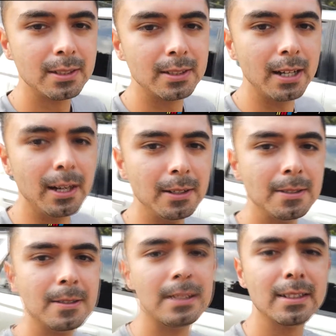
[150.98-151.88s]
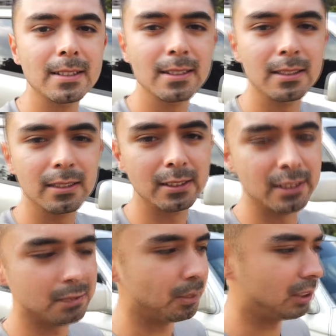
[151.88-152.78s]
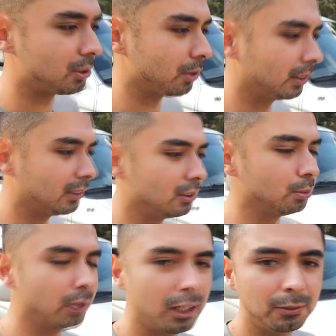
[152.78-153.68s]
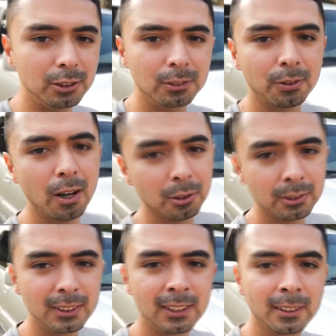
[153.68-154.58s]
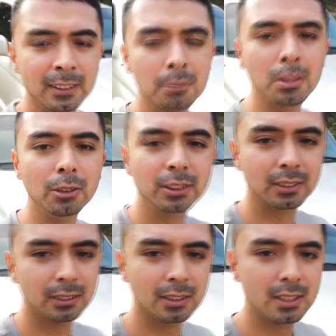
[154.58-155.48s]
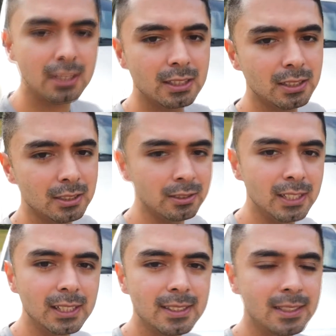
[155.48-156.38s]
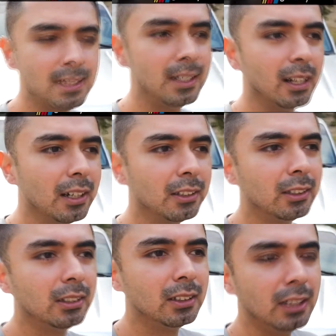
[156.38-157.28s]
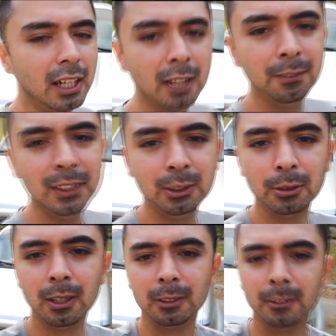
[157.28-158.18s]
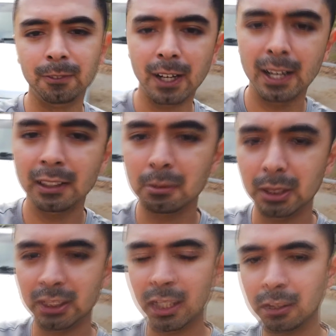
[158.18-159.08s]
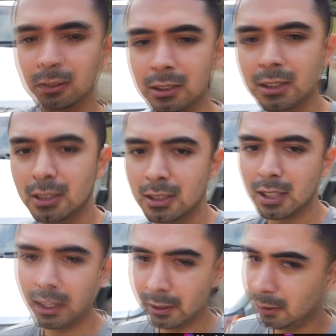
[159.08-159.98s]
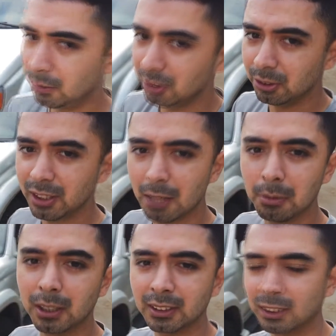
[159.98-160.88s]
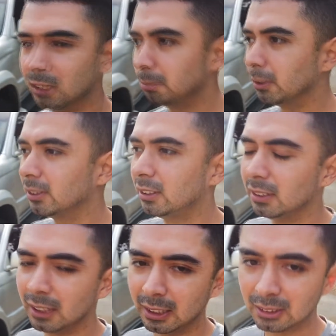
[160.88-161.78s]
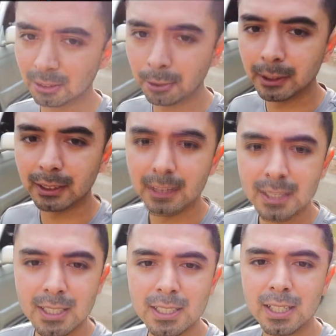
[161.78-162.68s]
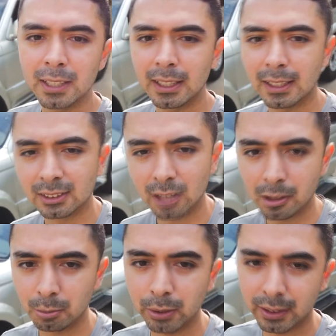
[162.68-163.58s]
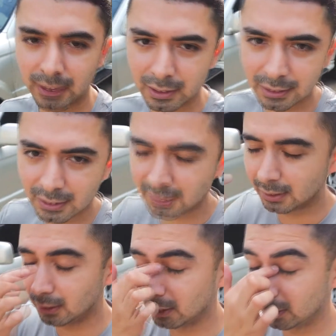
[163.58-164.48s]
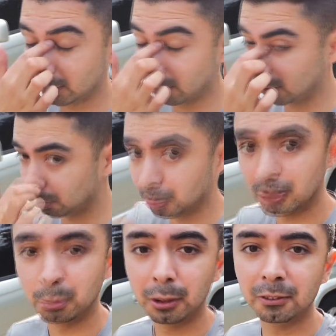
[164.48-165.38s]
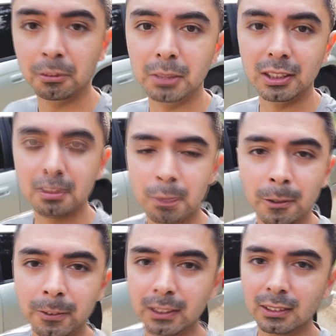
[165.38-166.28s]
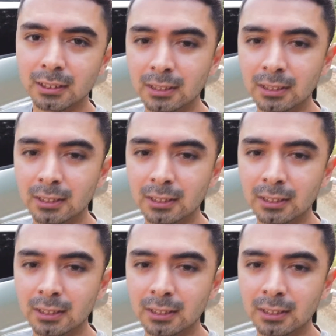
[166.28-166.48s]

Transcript: Yeah, this is my truck. This is what I've used for auto detailing the most. You did see the other NV200 van on my channel. I didn't even use that much. I just built it and then I sold it. And then I started working out of this thing because it just really worked for me. It's perfect.